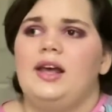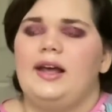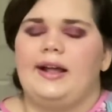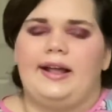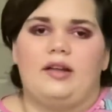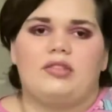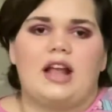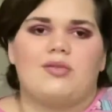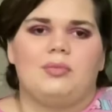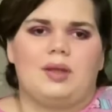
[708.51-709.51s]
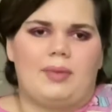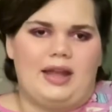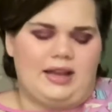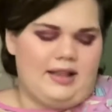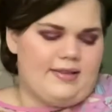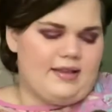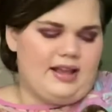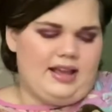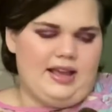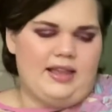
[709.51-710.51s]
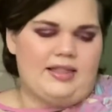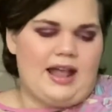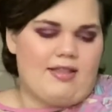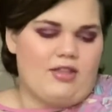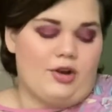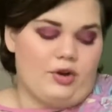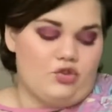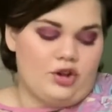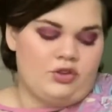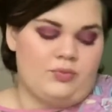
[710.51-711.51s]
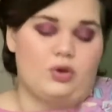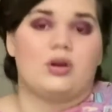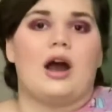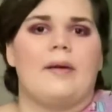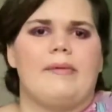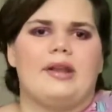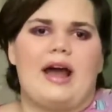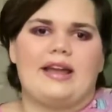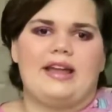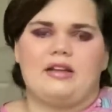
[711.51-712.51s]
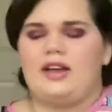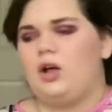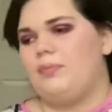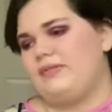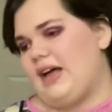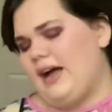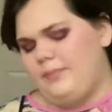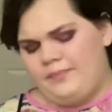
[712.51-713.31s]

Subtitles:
And that's what my pet needs to eat, and that's their nutrition requirement. I can't help that.